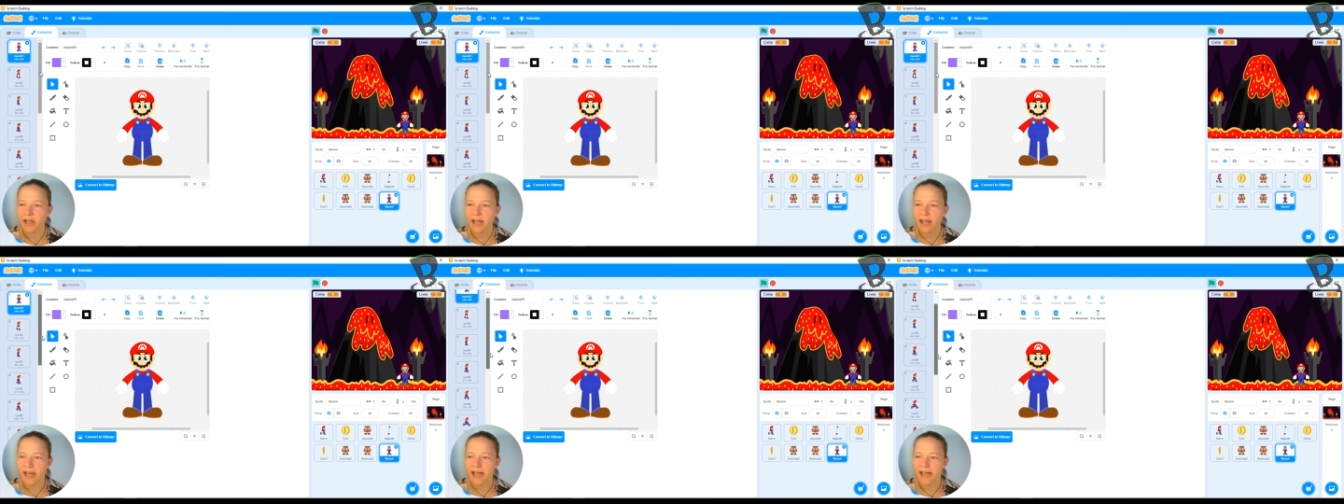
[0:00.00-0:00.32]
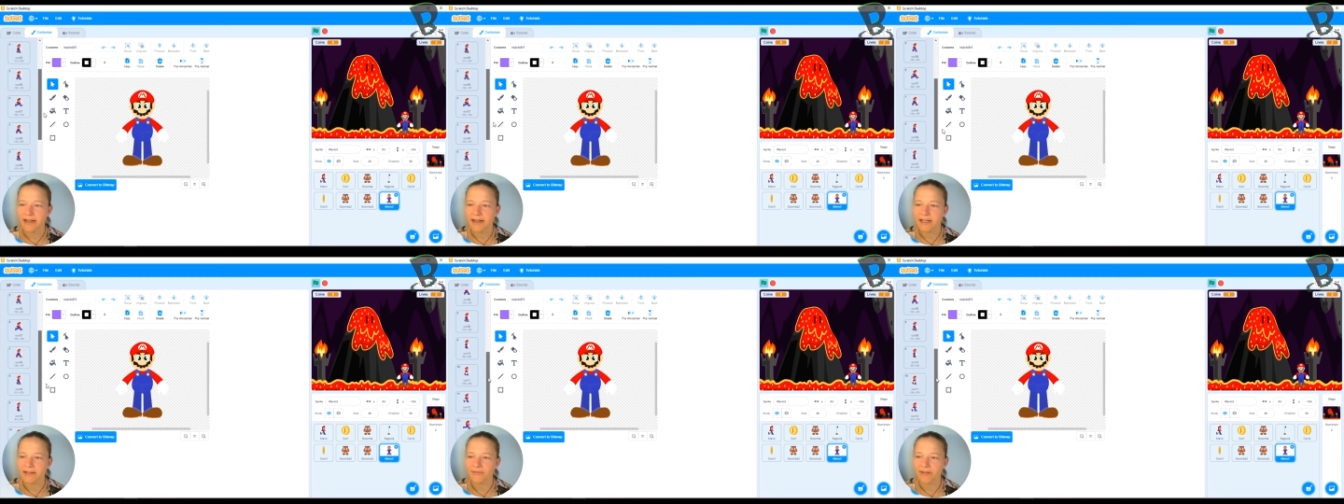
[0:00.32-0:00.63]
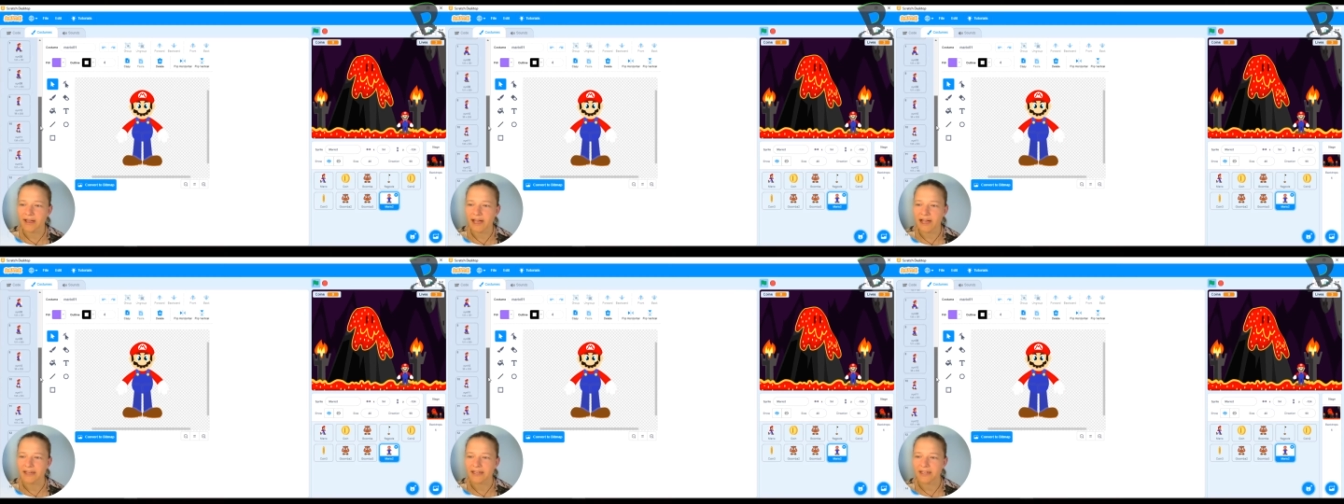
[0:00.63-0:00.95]
and I've
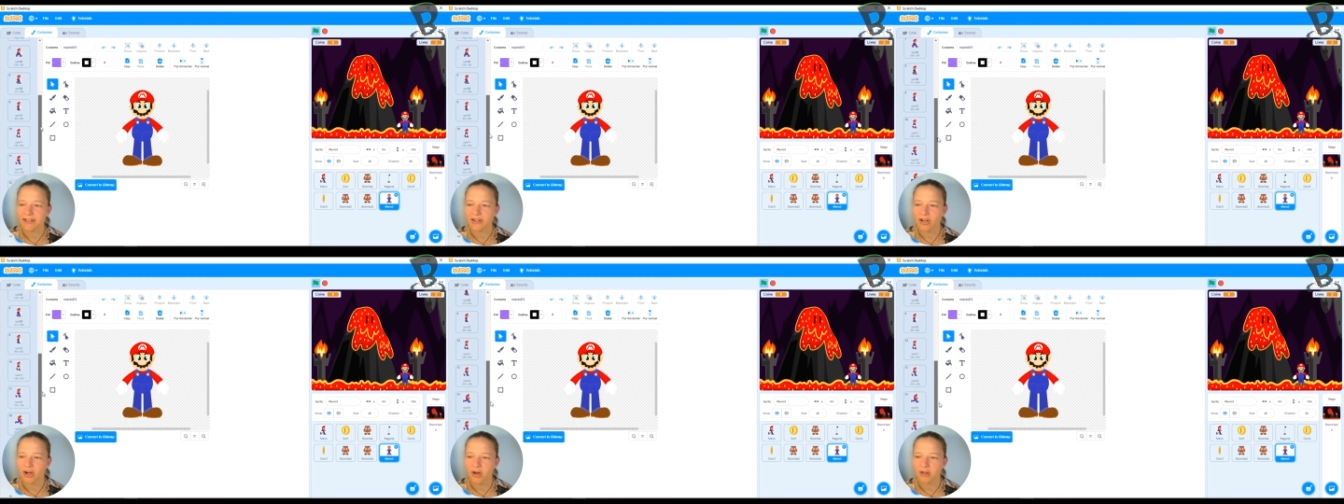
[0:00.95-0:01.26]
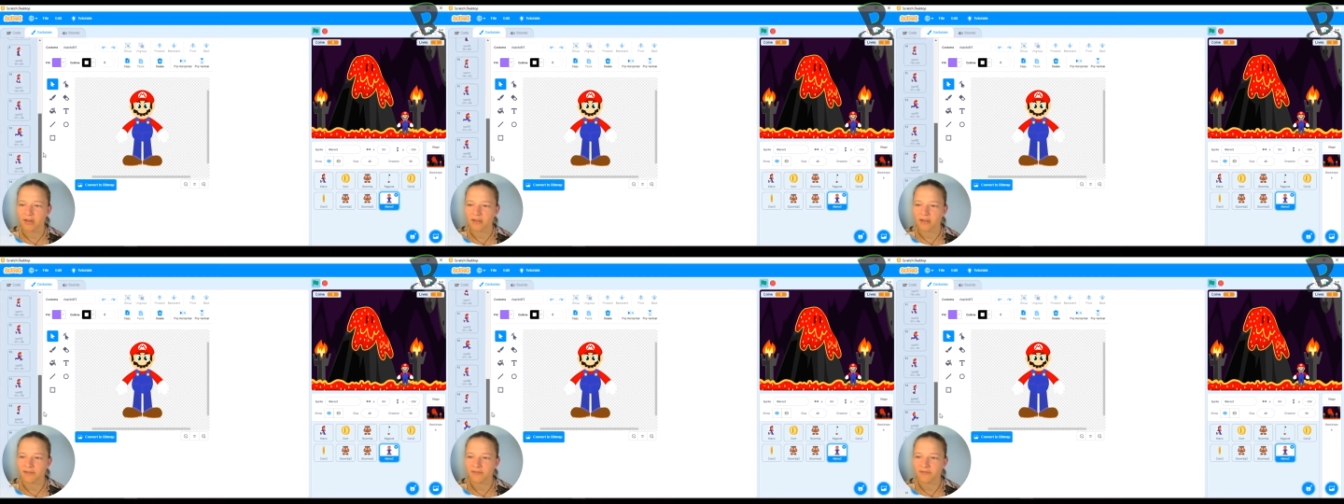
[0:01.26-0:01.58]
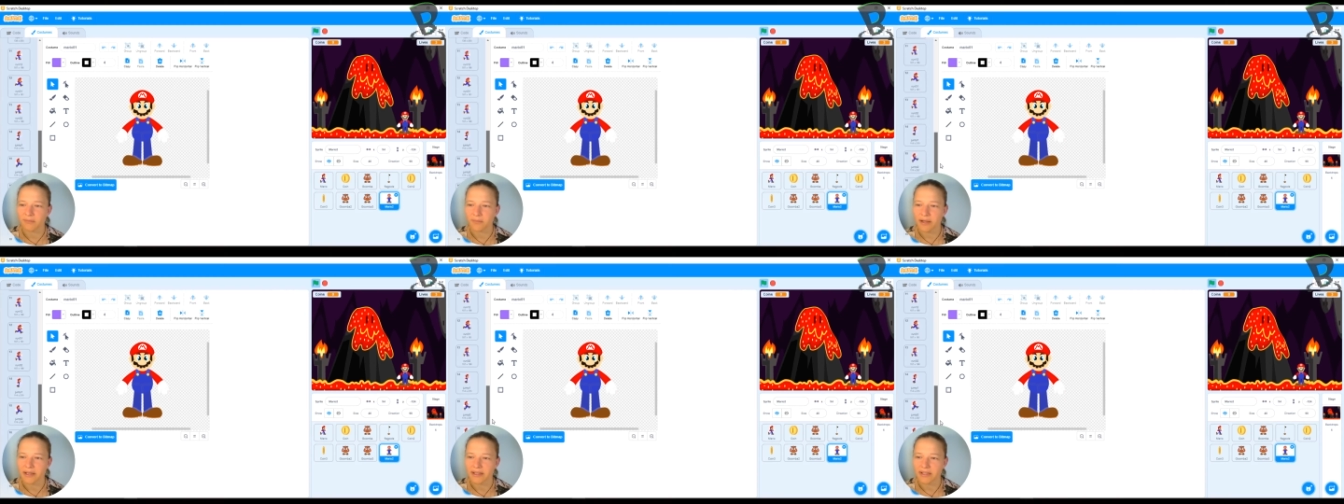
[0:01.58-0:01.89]
added all of
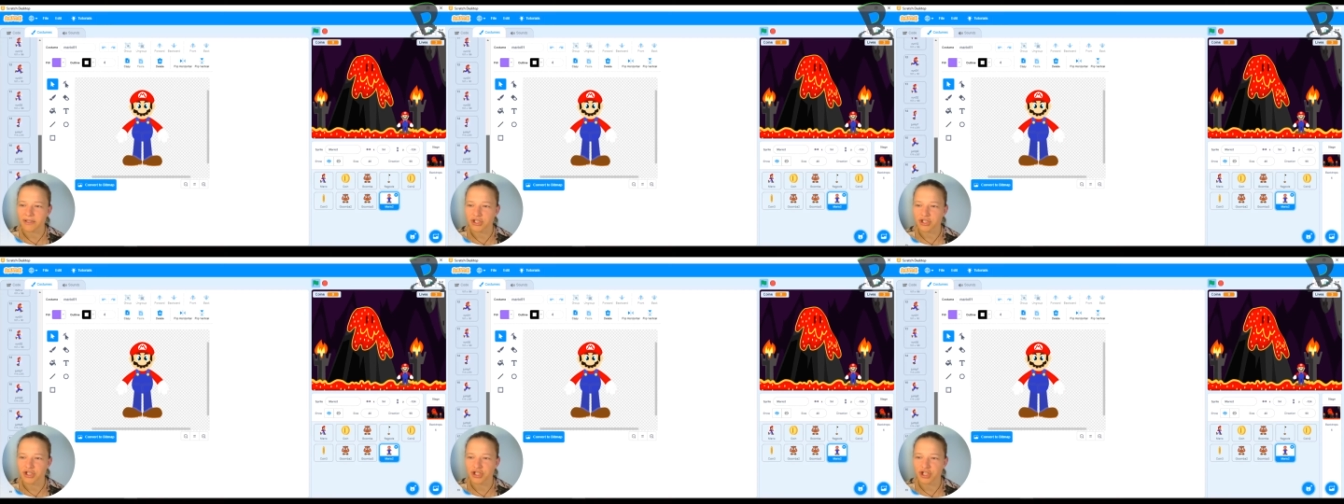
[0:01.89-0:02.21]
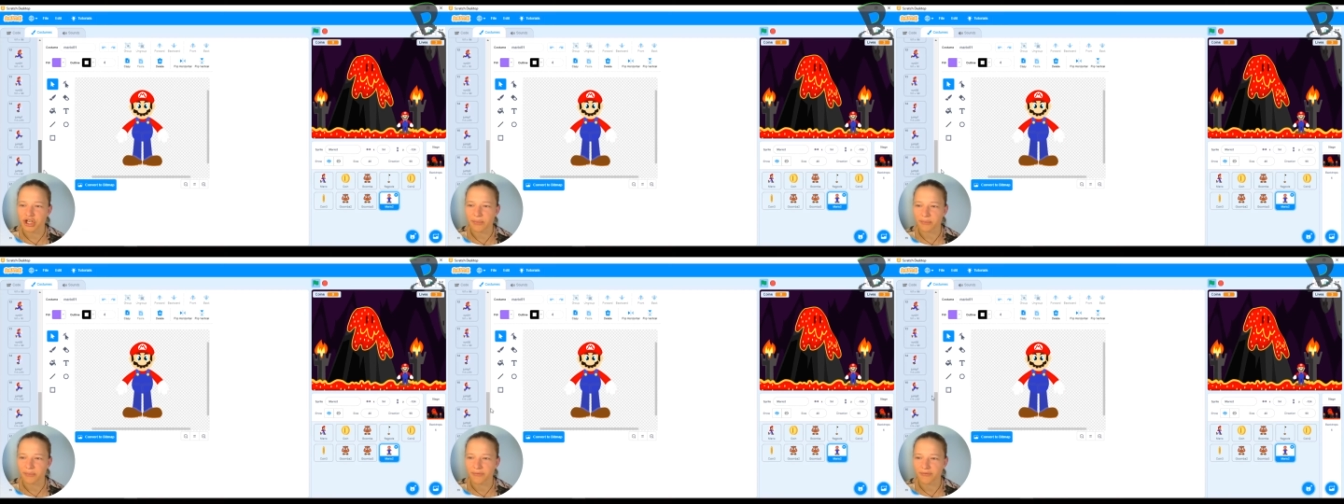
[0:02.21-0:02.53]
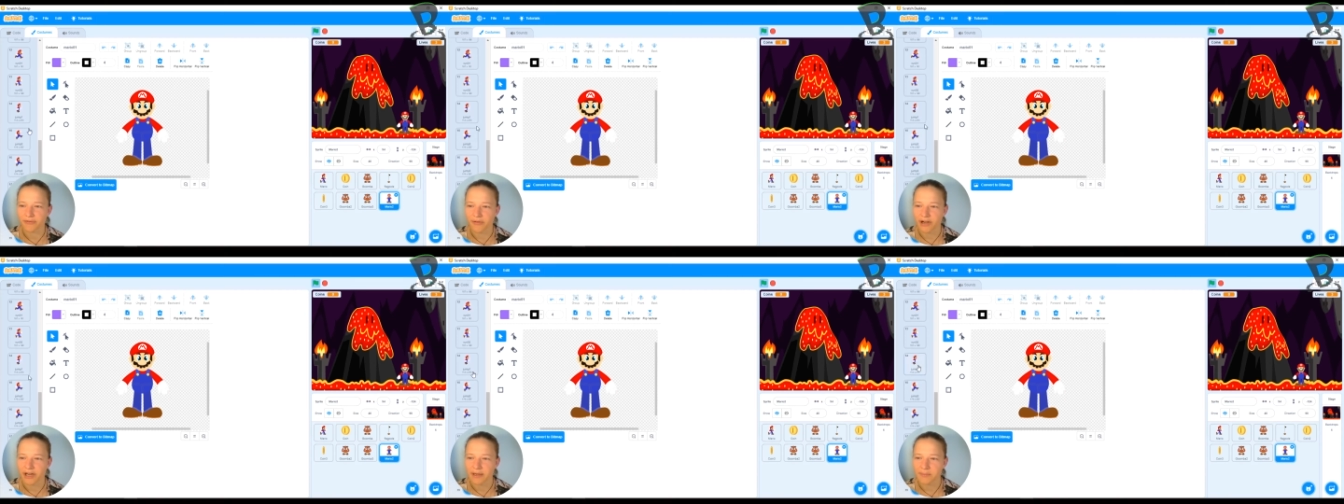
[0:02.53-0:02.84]
my jump
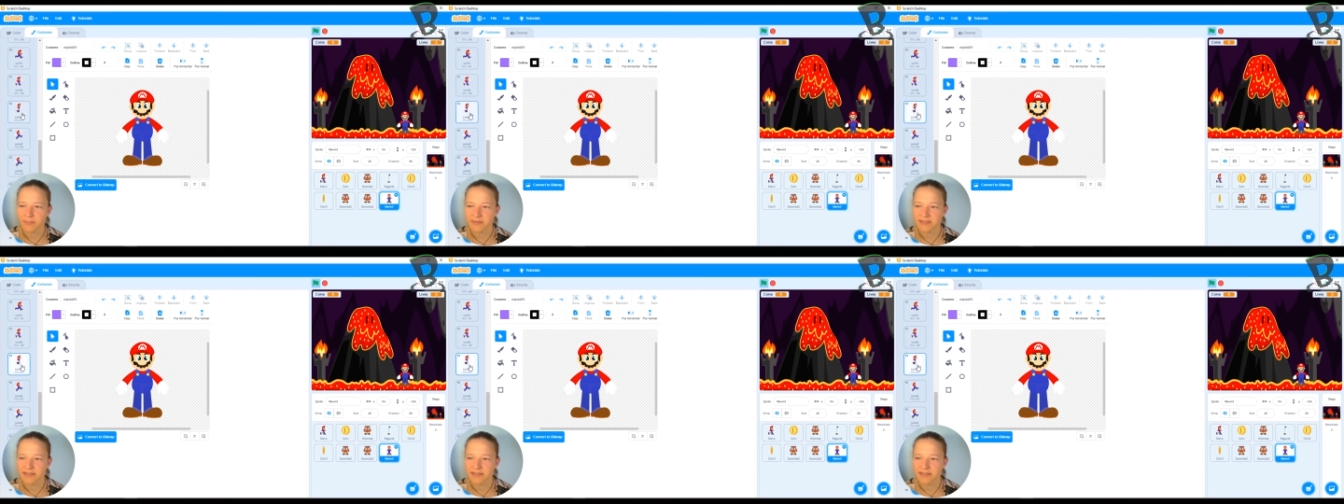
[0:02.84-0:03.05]
frames.